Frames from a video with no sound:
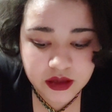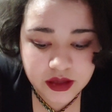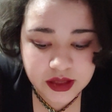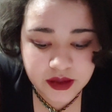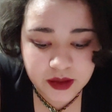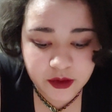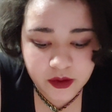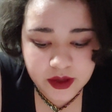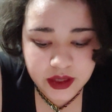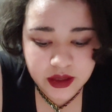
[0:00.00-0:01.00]
So number
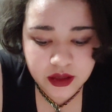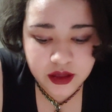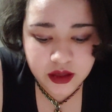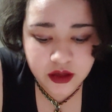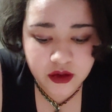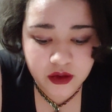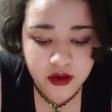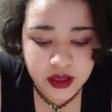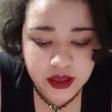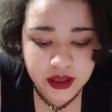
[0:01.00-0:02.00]
1,
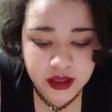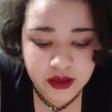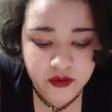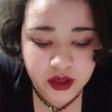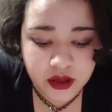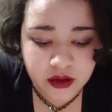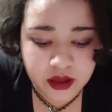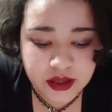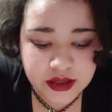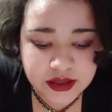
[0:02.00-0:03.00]
chronic and
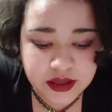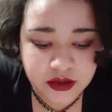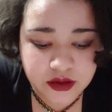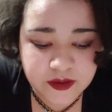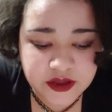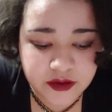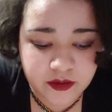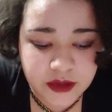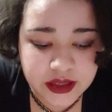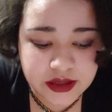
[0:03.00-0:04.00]
recurrent syndromes of
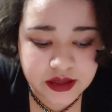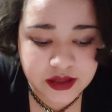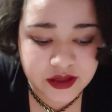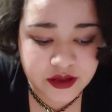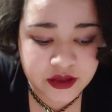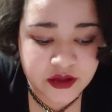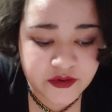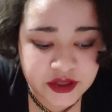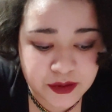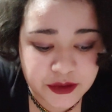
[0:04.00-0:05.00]
mixed
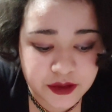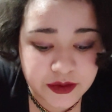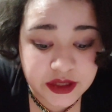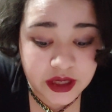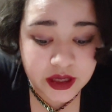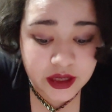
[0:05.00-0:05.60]
dissociative symptoms.